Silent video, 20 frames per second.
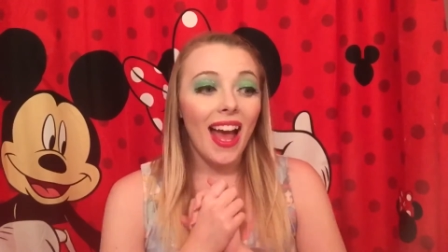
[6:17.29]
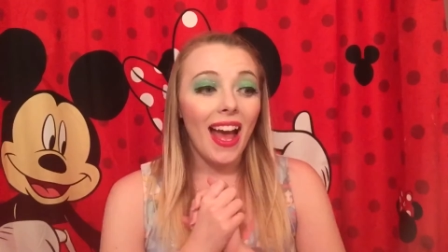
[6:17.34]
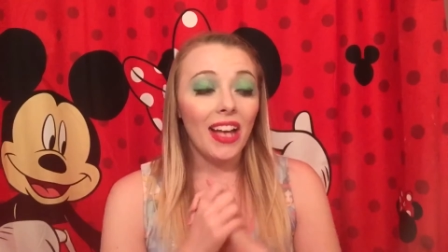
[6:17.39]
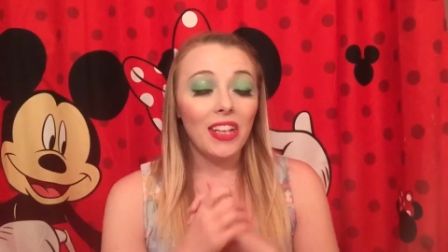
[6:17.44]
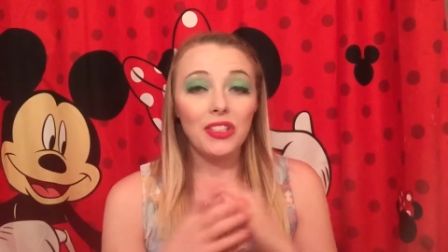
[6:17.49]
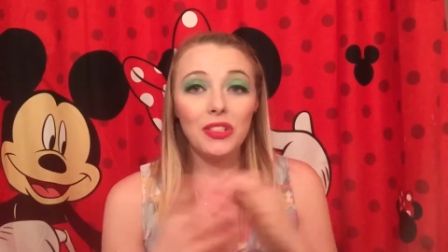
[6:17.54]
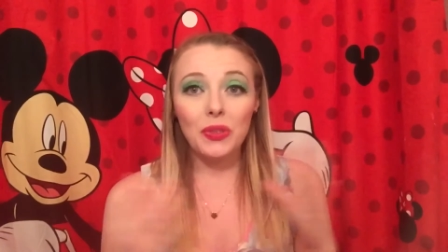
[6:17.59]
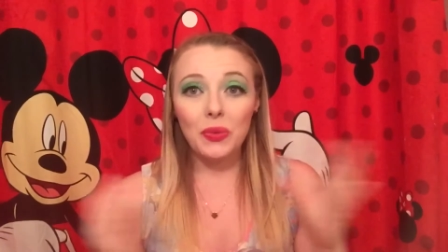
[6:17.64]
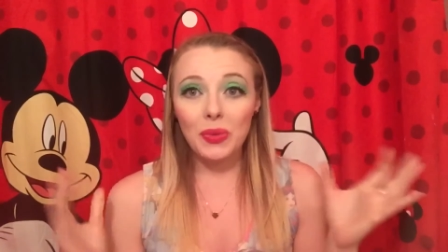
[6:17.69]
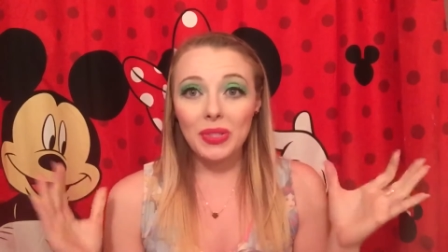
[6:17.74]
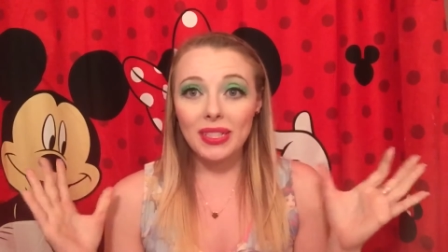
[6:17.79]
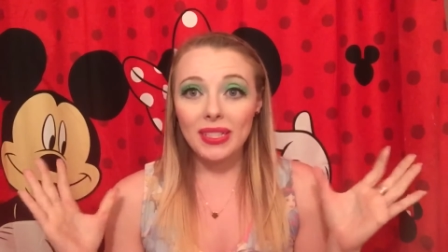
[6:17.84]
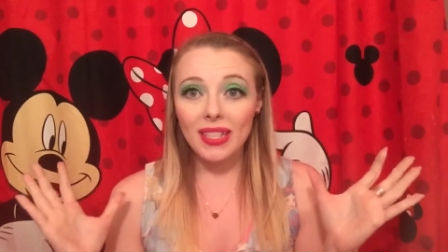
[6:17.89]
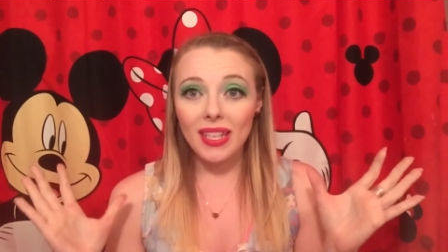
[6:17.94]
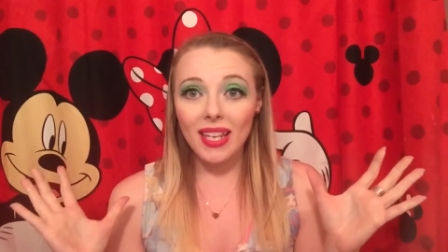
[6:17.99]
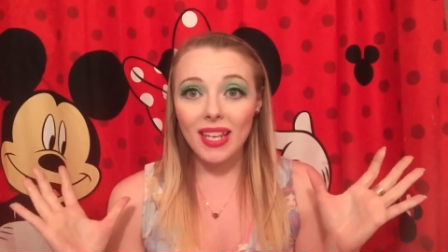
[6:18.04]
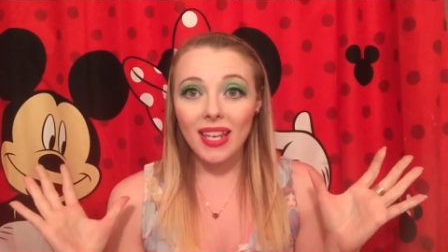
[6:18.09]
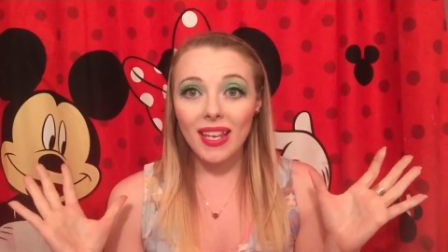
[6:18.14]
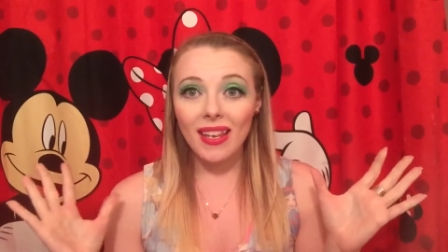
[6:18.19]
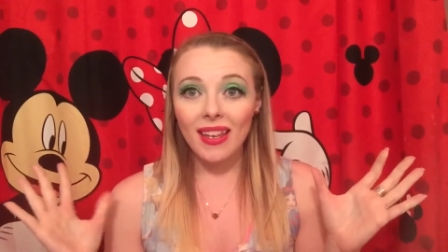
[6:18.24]
As you will
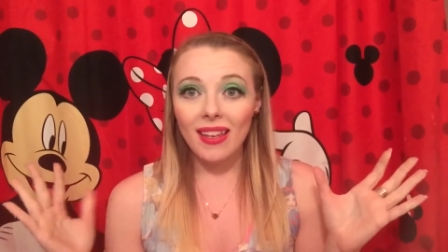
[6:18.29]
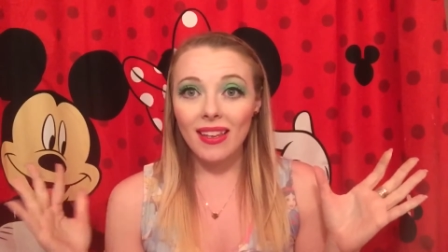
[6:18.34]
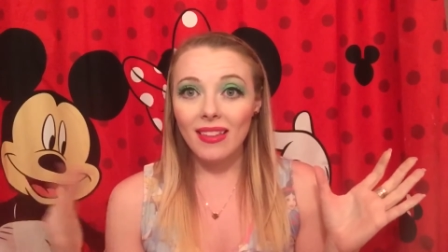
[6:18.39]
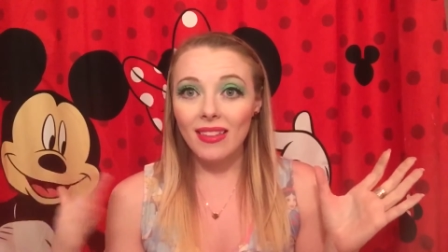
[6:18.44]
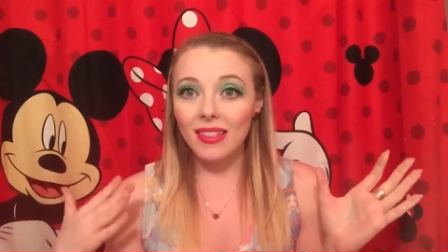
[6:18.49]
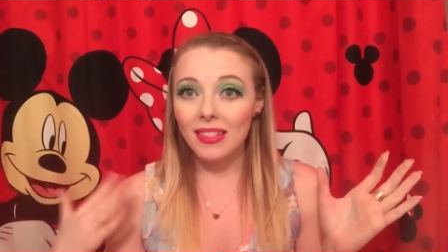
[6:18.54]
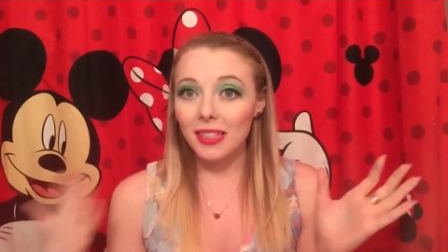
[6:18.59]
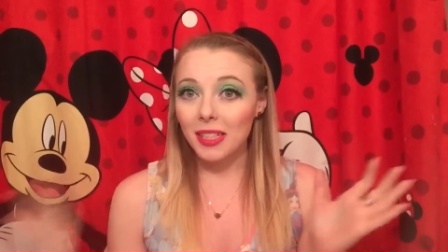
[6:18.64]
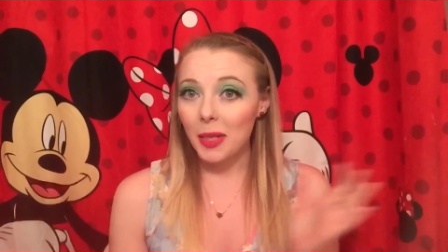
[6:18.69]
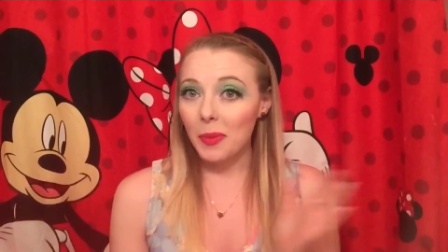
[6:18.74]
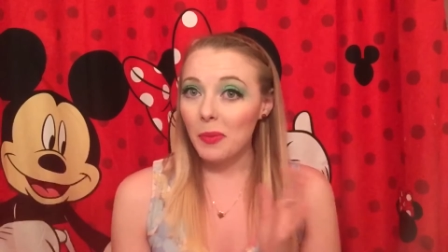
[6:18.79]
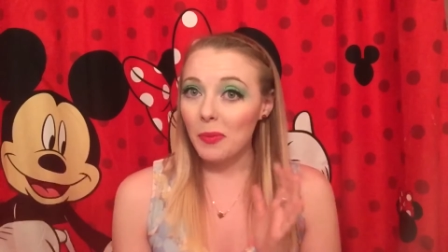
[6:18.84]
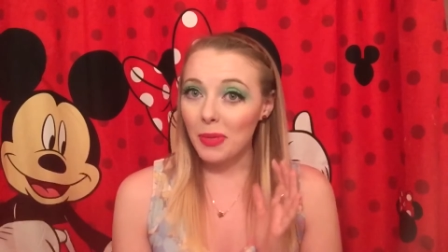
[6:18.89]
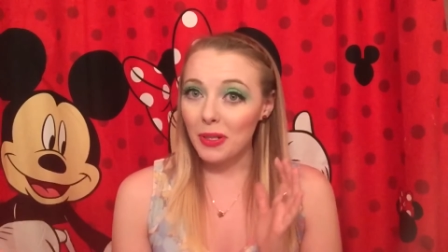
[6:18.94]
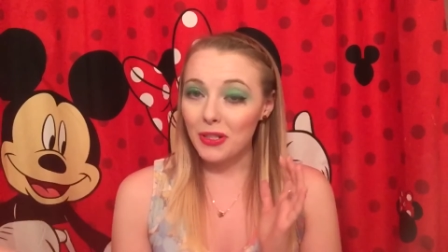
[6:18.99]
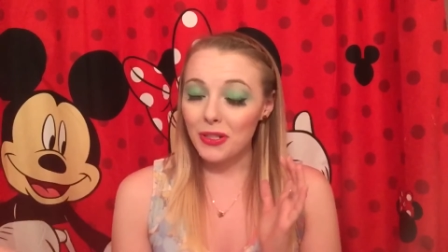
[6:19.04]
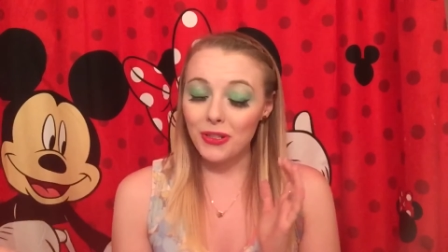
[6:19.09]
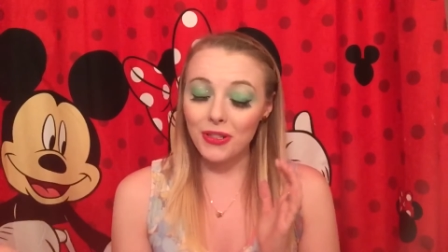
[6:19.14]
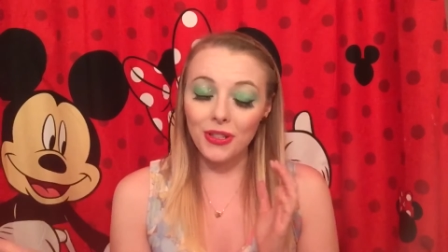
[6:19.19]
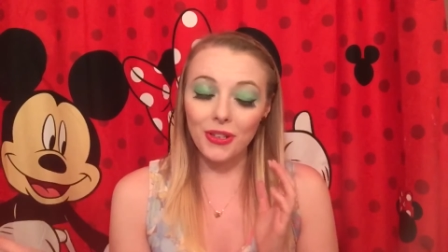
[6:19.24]
see in this clip I'm
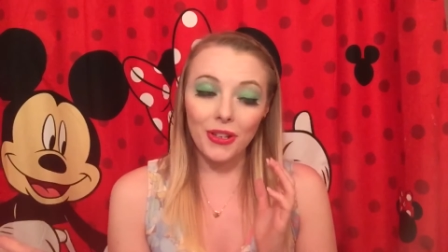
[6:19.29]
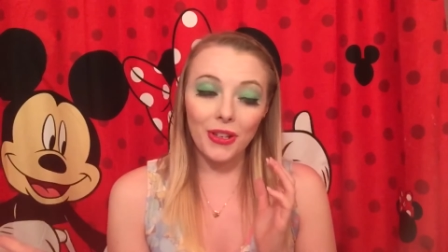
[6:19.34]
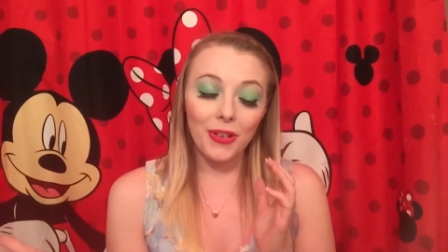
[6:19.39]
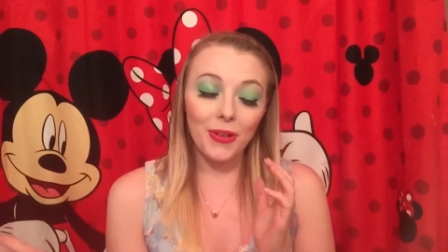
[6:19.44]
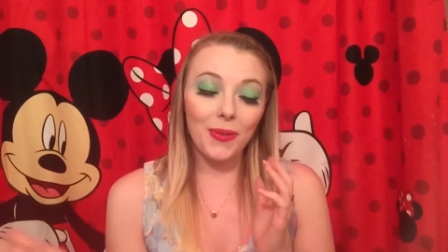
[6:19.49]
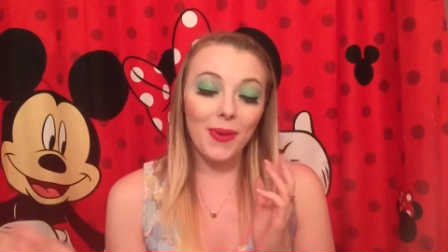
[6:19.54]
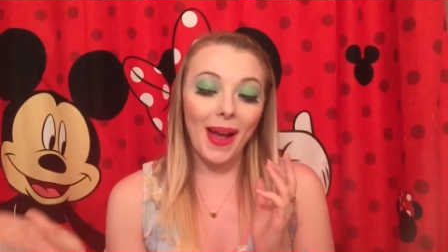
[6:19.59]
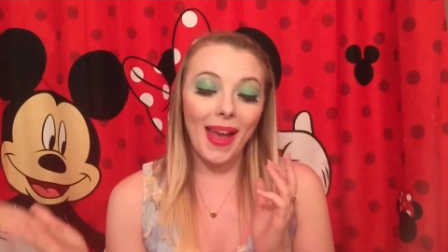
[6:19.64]
about to show you,